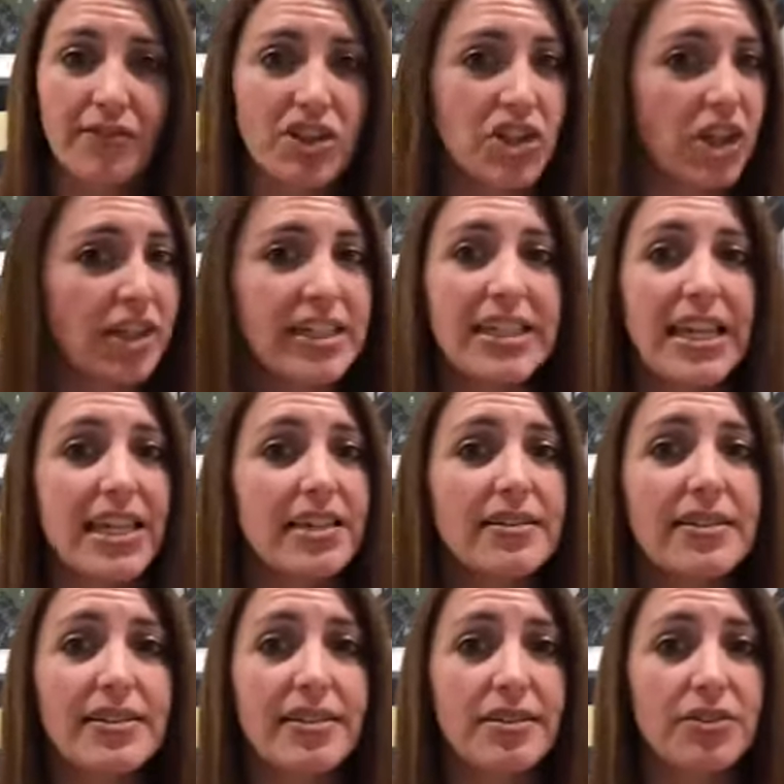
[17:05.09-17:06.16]
a chunk of
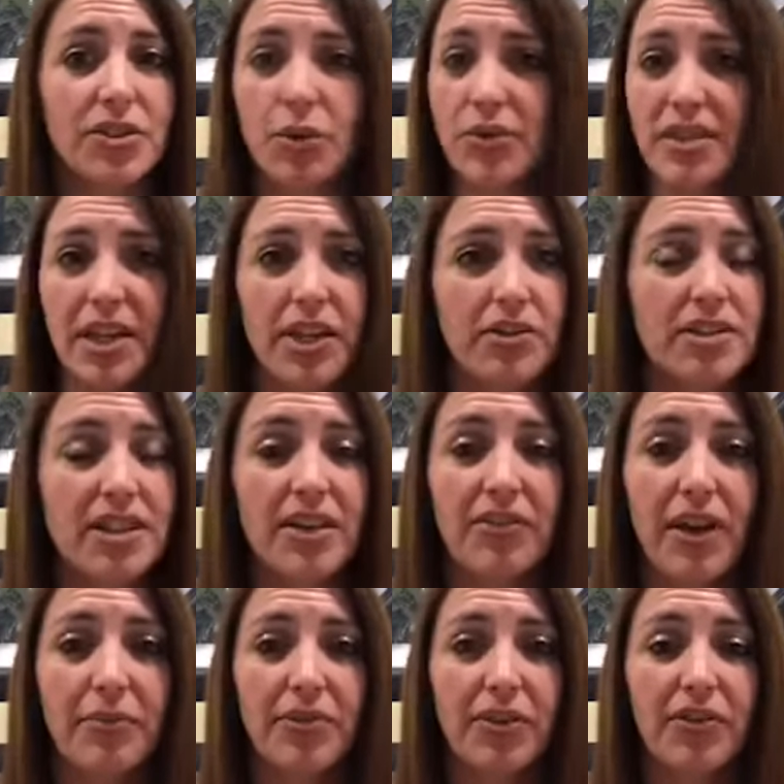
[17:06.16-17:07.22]
days. Don't set yourself
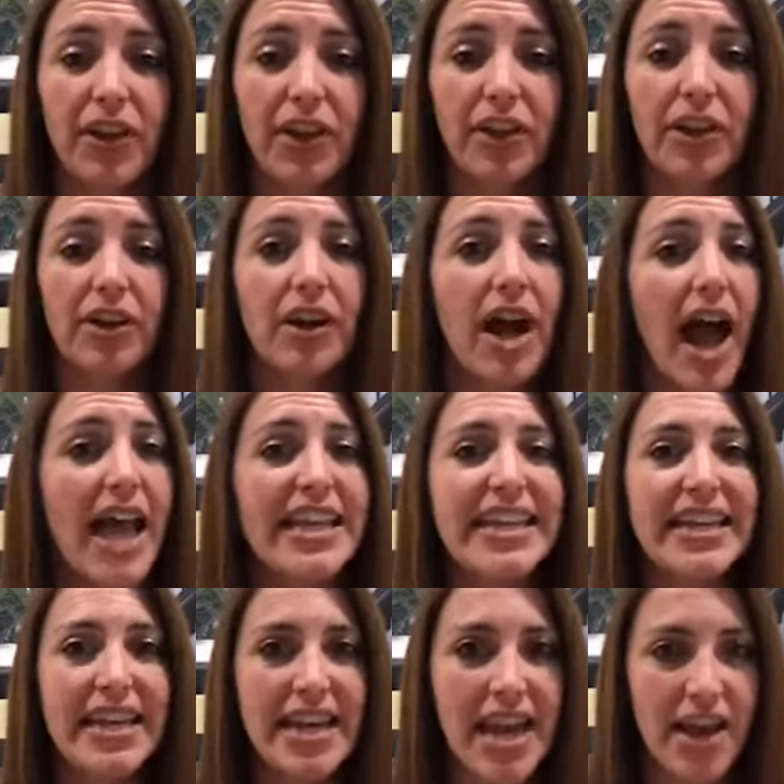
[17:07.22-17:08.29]
up for failure. I
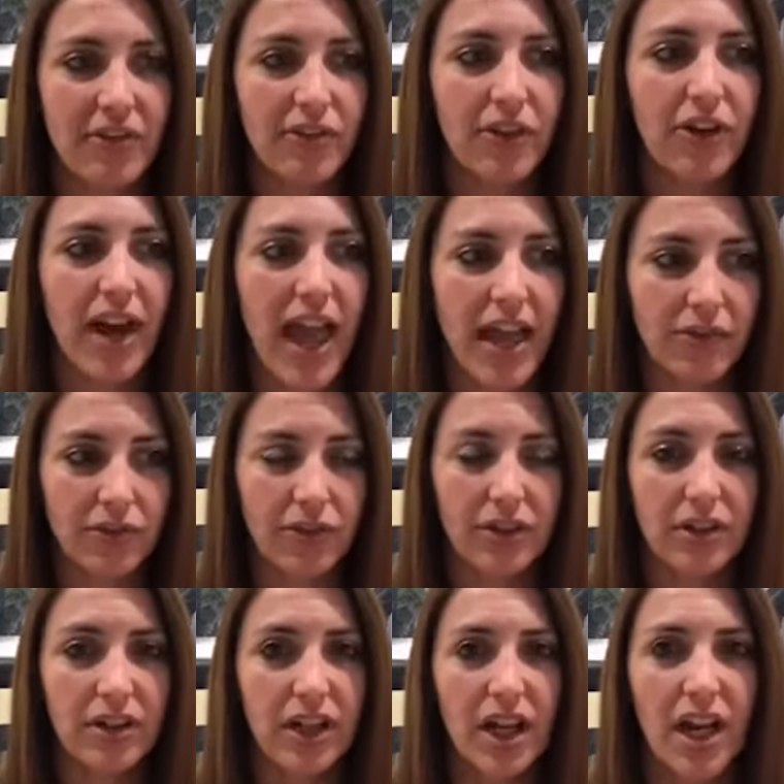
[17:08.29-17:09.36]
never,
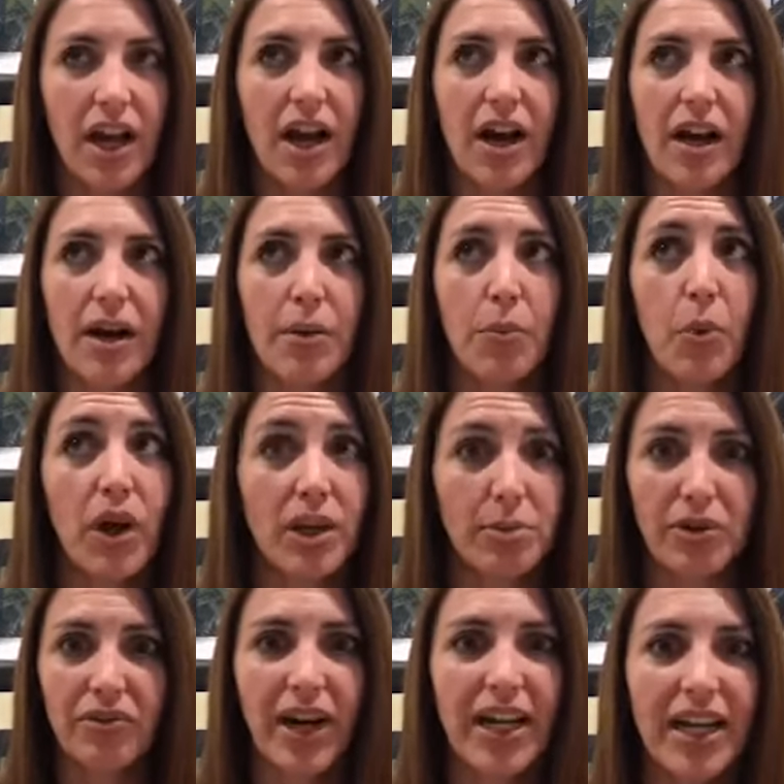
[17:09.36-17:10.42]
ever want to
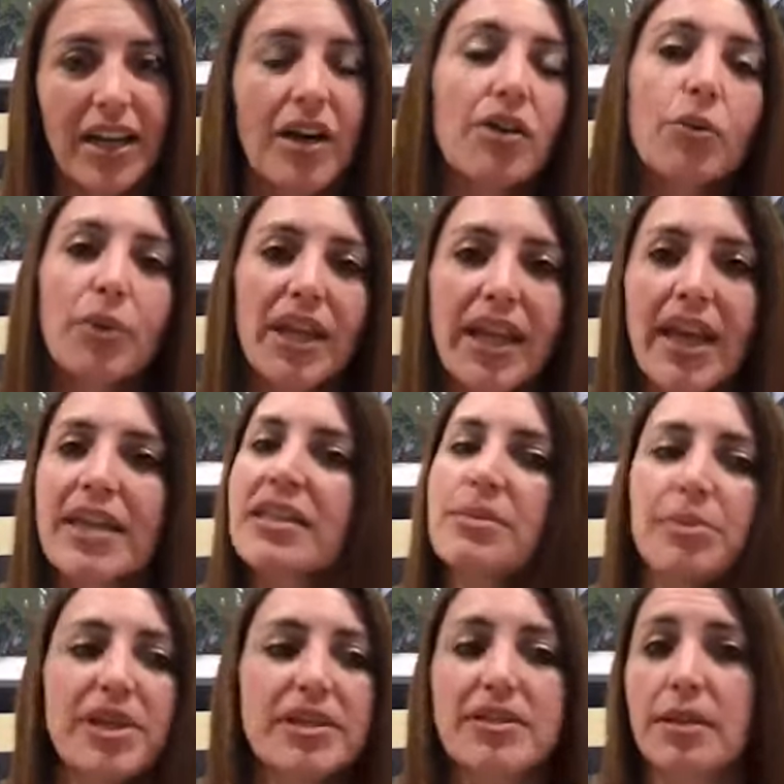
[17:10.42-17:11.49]
be writing on a weekend
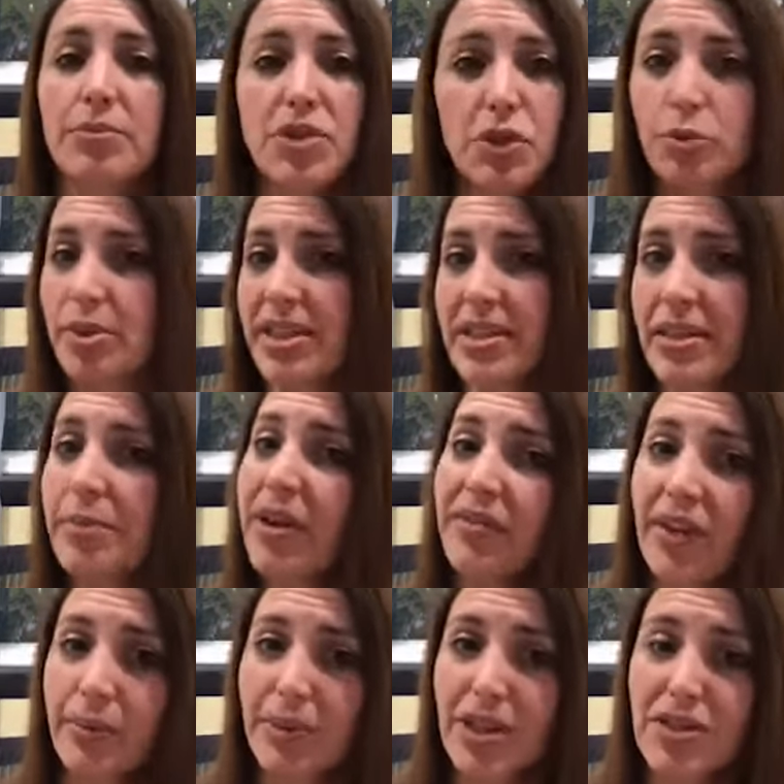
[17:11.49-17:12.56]
because I'm too busy. My
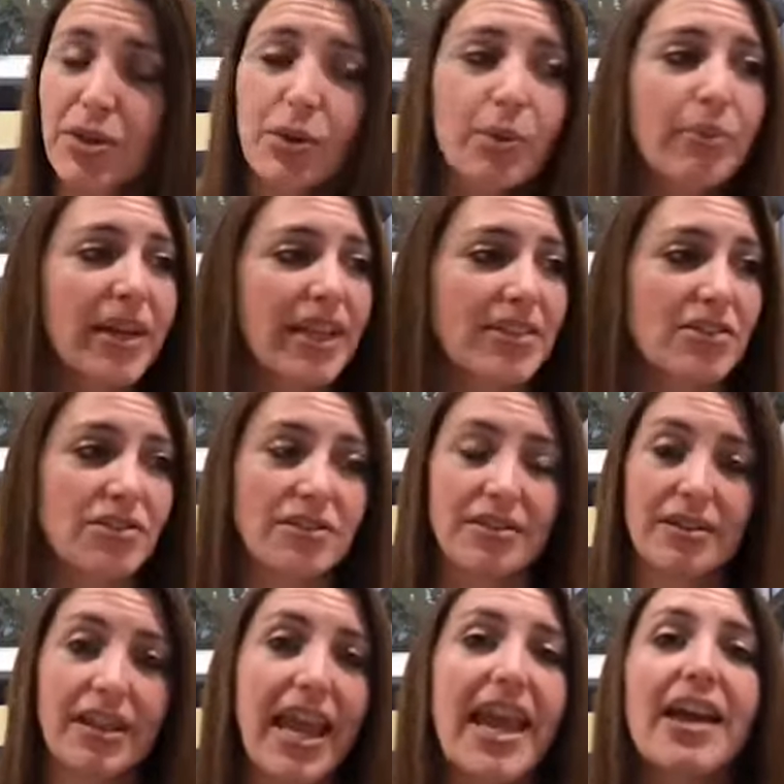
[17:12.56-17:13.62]
family's home. It's
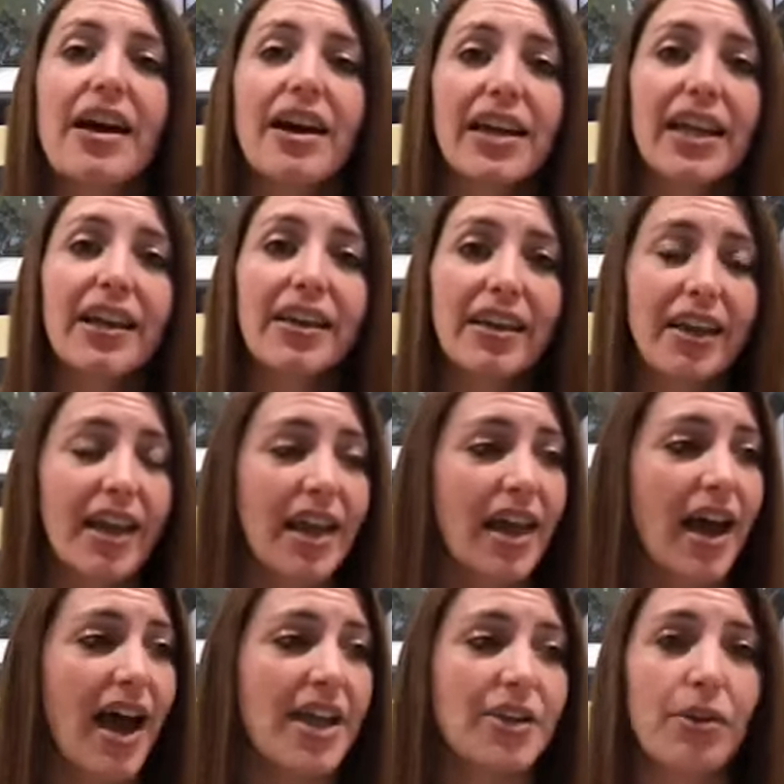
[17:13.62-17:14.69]
chaotic.
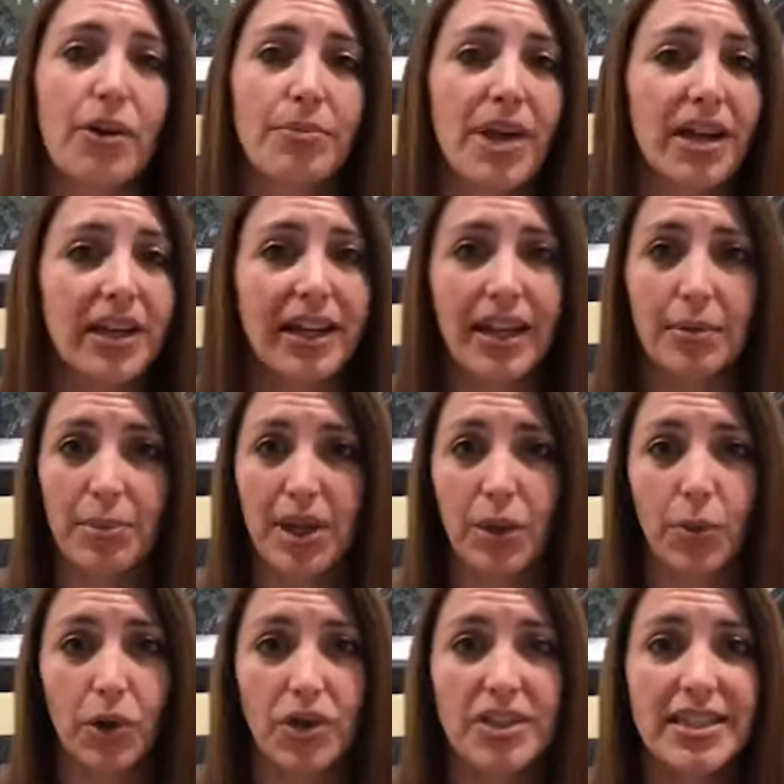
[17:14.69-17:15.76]
I know I'm not going to get many
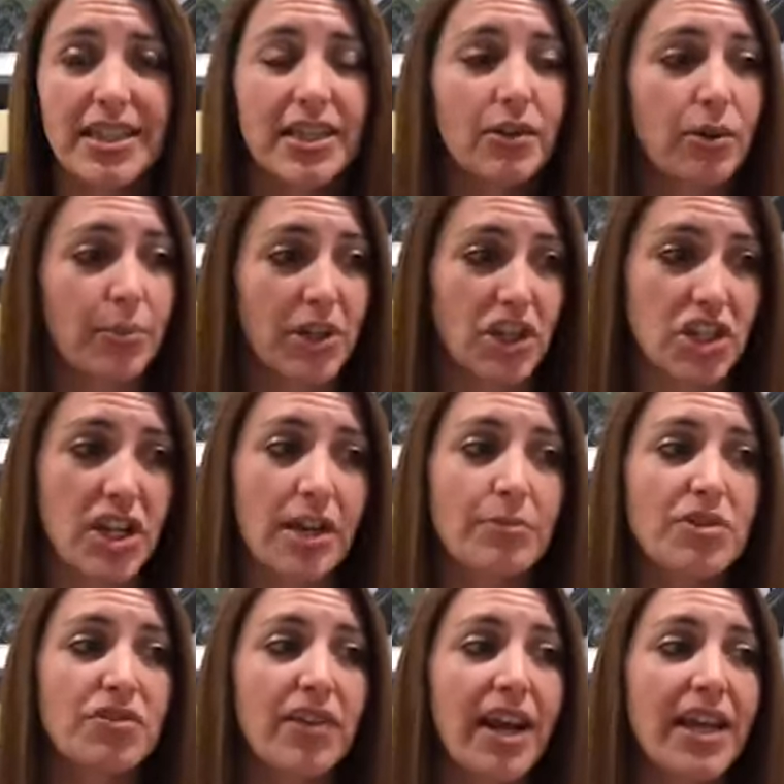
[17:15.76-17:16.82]
words in or much time
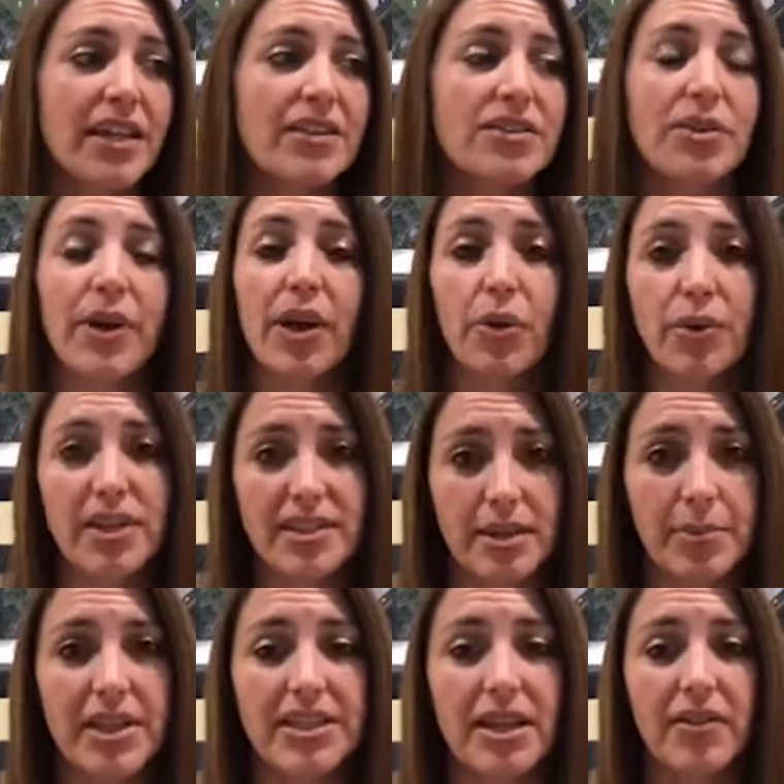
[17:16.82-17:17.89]
to write. So I always
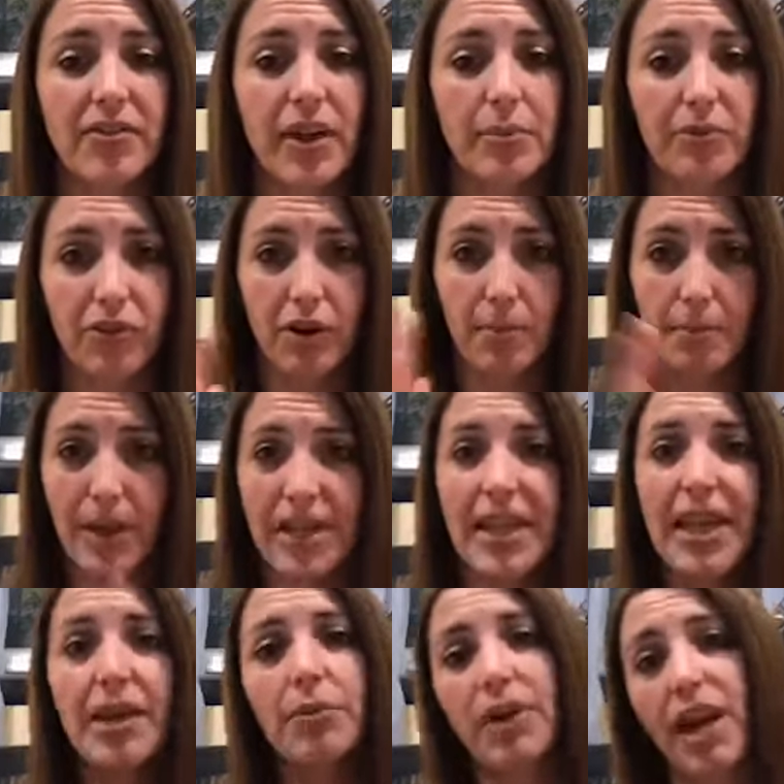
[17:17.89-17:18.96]
set myself up for a
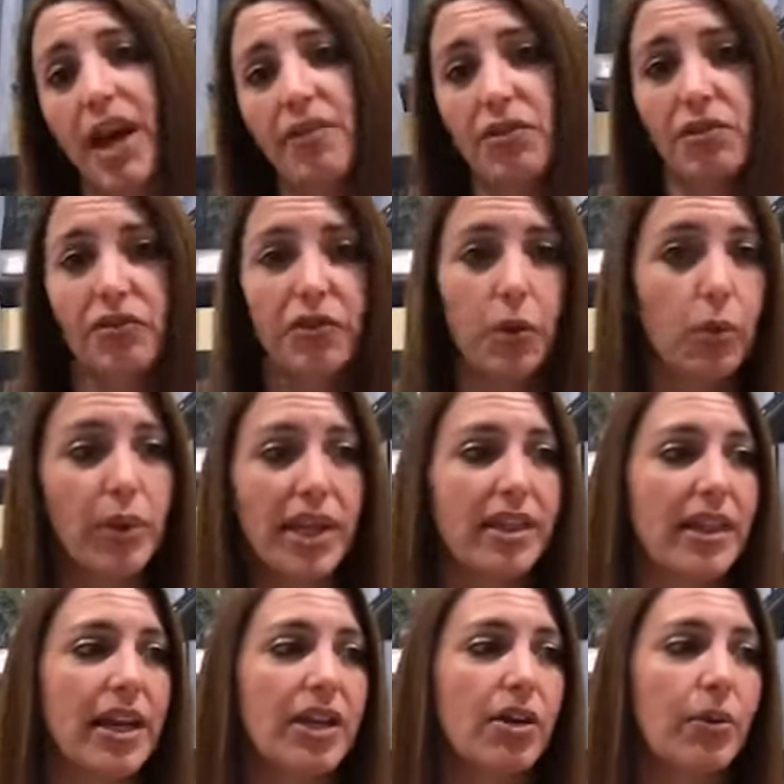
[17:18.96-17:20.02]
Monday when I have a full week
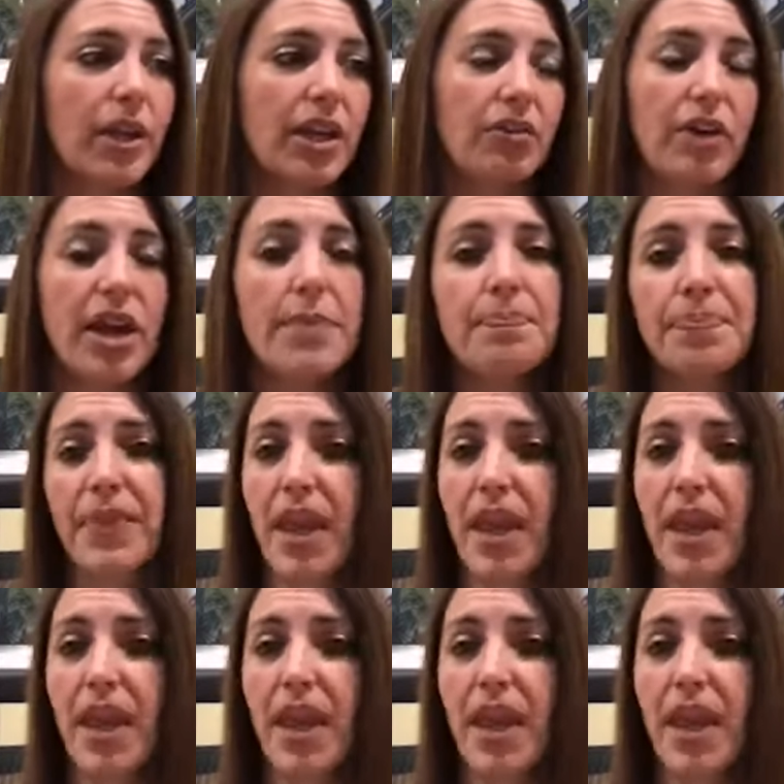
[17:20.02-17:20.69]
that I know I can write.